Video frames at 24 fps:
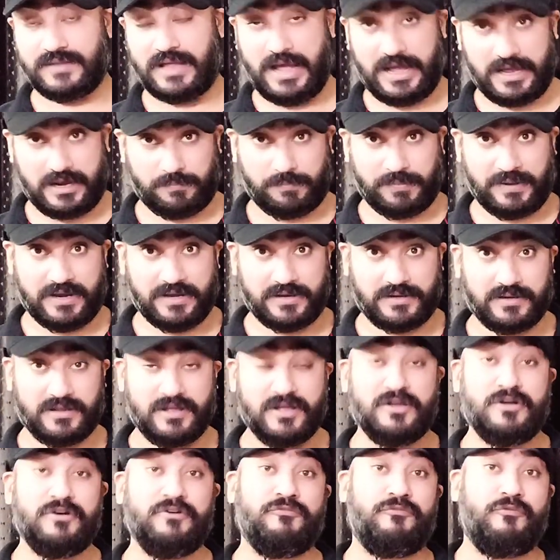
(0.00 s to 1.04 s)
I repeat,
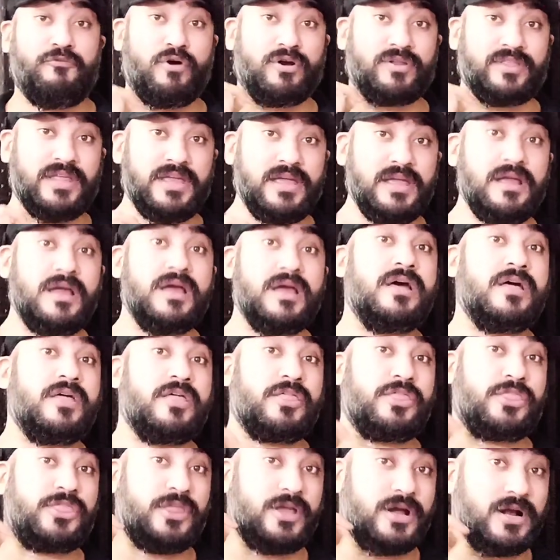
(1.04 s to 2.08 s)
for the
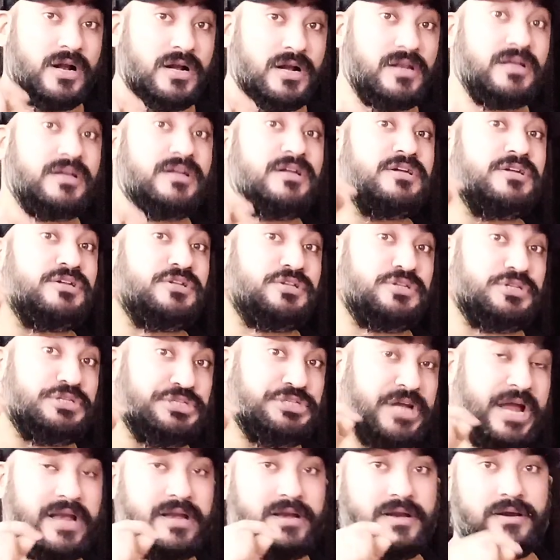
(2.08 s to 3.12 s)
third
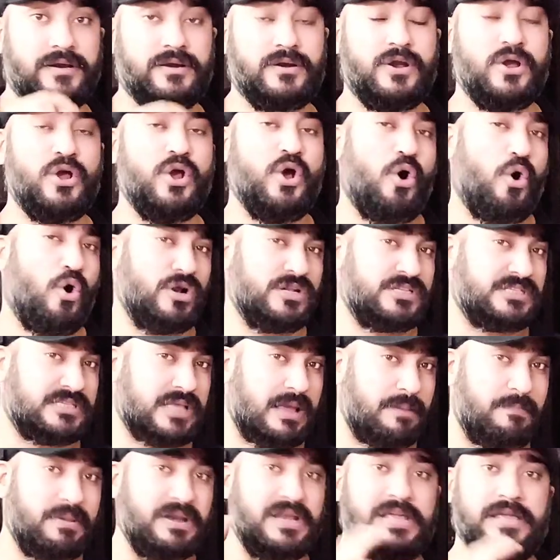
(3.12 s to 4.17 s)
gender or
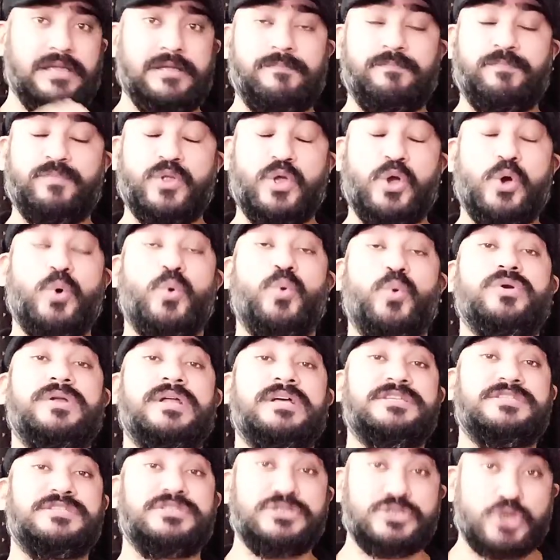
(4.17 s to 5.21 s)
somebody who
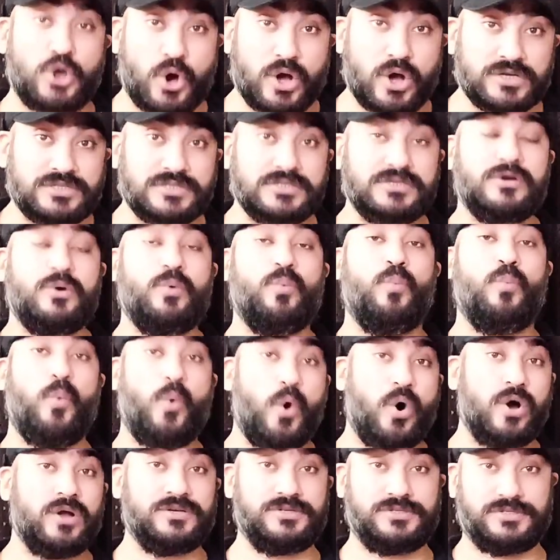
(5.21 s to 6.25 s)
does not
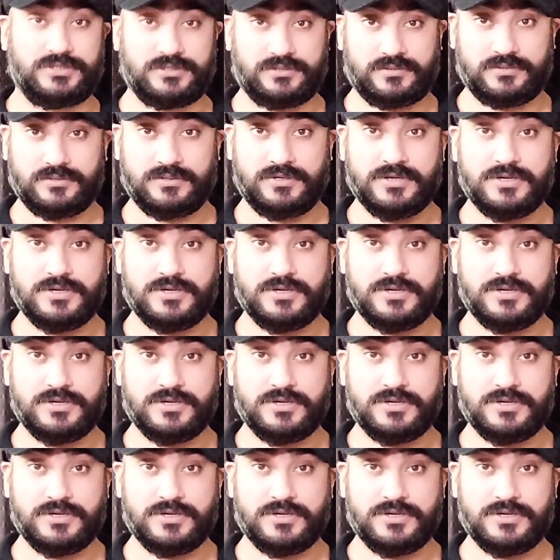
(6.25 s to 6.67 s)
want